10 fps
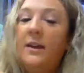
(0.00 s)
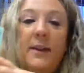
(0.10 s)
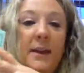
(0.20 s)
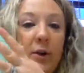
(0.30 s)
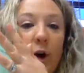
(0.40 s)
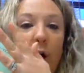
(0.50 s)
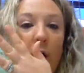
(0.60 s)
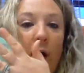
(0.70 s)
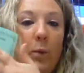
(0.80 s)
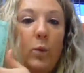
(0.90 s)
These are
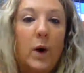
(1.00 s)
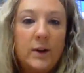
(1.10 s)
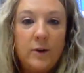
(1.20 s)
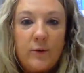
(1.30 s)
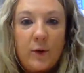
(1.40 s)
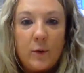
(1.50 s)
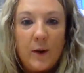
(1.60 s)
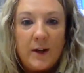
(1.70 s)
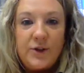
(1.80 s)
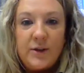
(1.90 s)
all wonderful
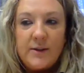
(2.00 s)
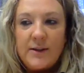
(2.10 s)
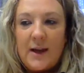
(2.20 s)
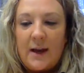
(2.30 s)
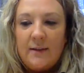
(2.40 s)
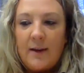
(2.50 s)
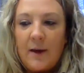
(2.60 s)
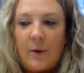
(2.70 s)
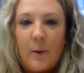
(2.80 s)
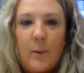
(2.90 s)
questions to ask at
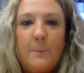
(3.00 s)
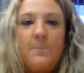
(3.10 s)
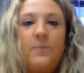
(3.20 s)
home.